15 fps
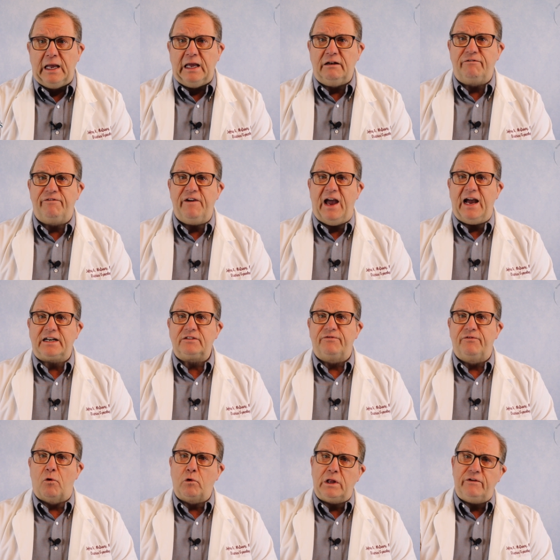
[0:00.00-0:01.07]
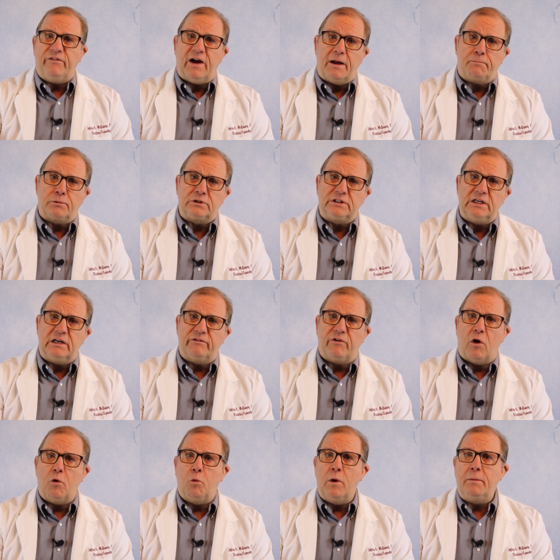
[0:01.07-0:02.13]
In fact, 45% of
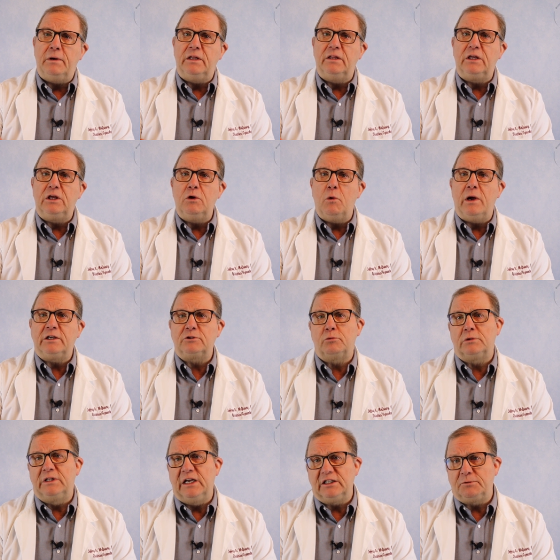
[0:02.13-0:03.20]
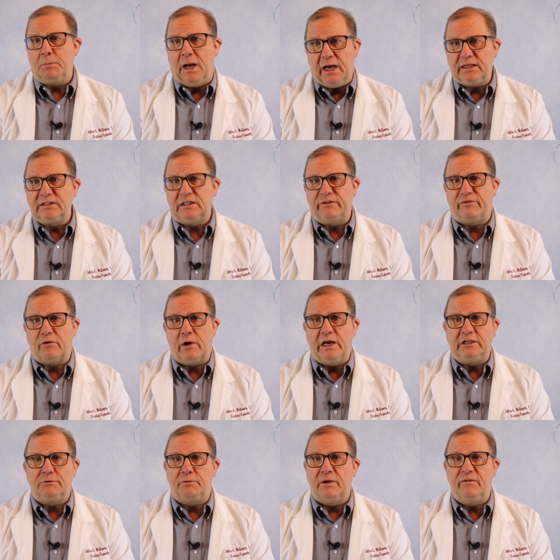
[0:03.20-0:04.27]
all women in the US will test positive for
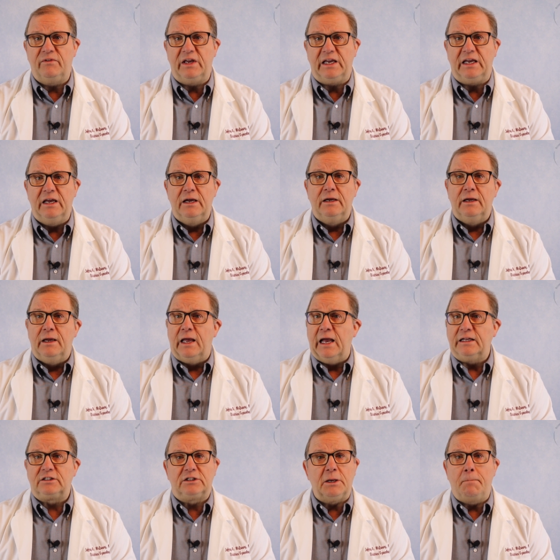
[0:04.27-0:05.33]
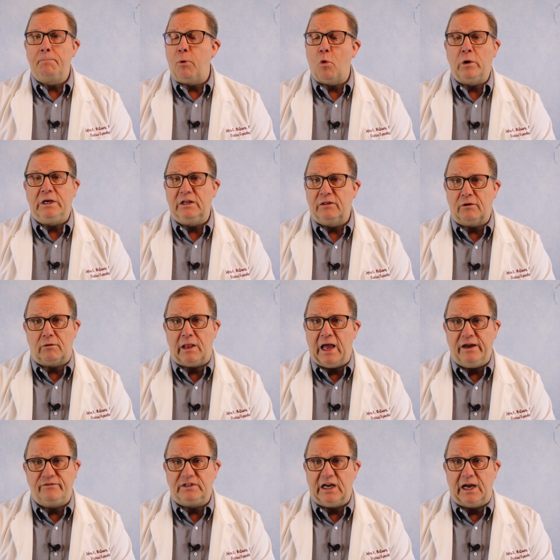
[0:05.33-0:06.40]
HPV at some point in their
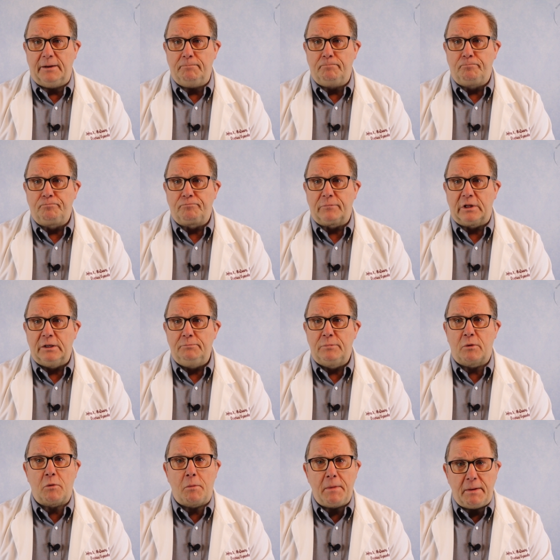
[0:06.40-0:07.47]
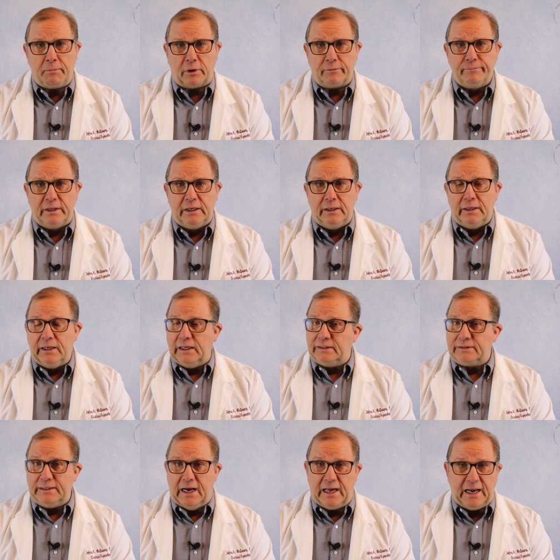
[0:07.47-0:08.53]
lifetime. But remember,
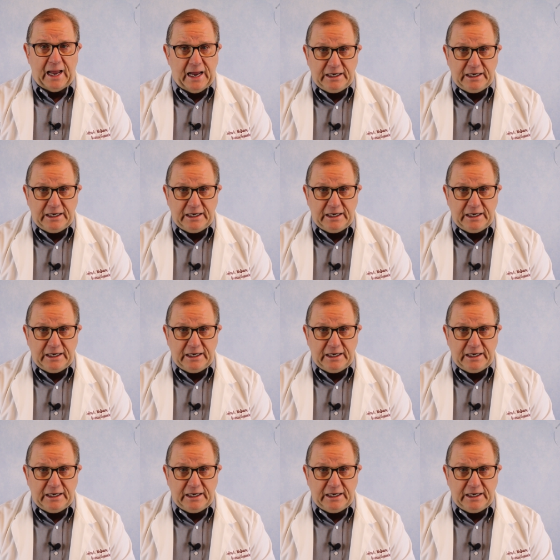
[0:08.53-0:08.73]
it's not